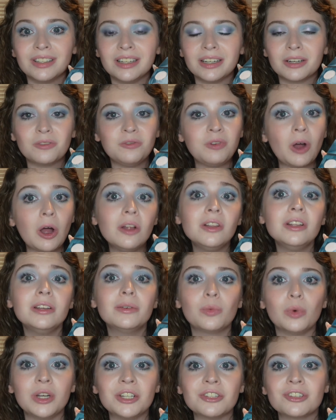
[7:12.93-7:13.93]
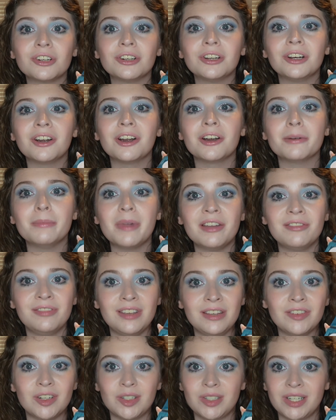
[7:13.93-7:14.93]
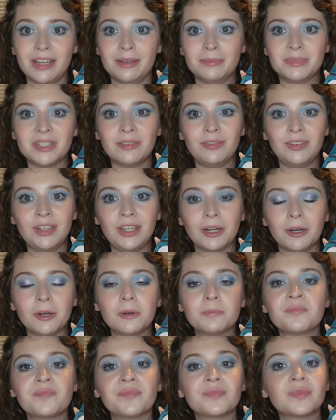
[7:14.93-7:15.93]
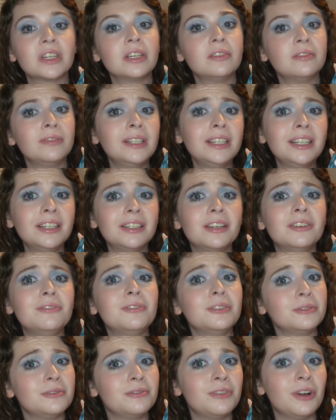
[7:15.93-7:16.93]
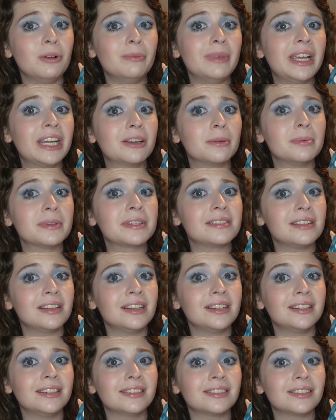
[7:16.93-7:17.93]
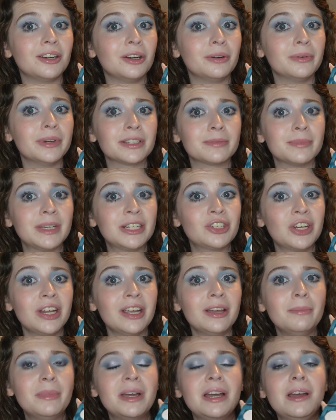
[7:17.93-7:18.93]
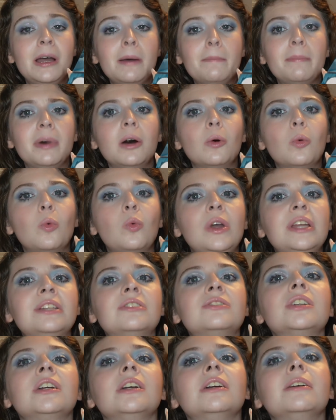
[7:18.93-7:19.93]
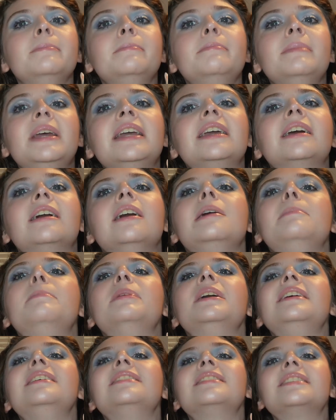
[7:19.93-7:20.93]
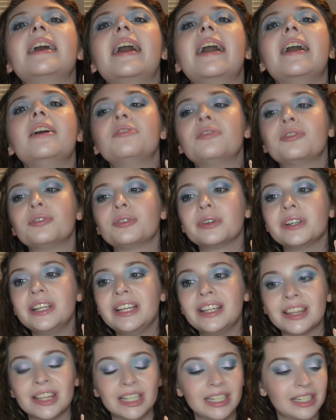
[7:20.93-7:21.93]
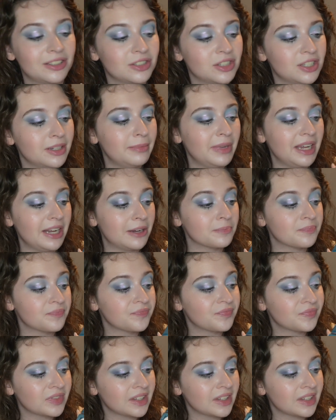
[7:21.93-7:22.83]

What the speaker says: Like, fall and winter are my favorite times of year. Funny enough, fall makeup is not always my jam, but winter makeup is everything to me.